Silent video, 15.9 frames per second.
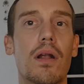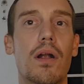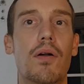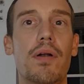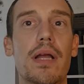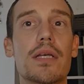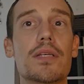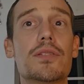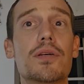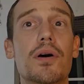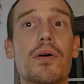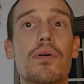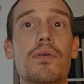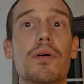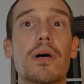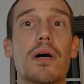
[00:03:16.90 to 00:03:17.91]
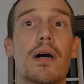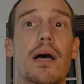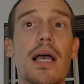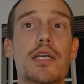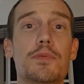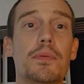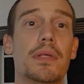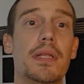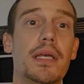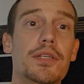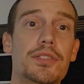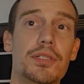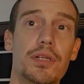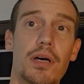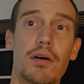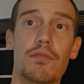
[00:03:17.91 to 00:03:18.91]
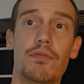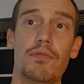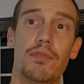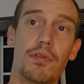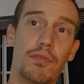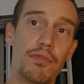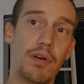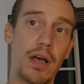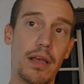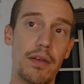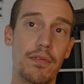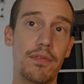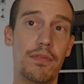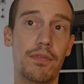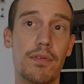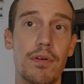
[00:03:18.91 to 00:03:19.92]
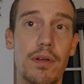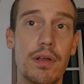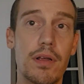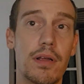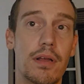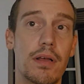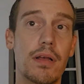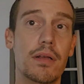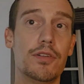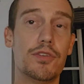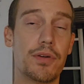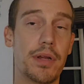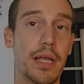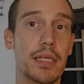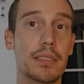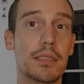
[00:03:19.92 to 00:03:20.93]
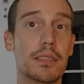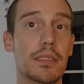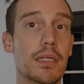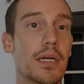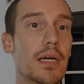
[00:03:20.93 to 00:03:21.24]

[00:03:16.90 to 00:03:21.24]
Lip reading: Alright, so explanation of the five traits.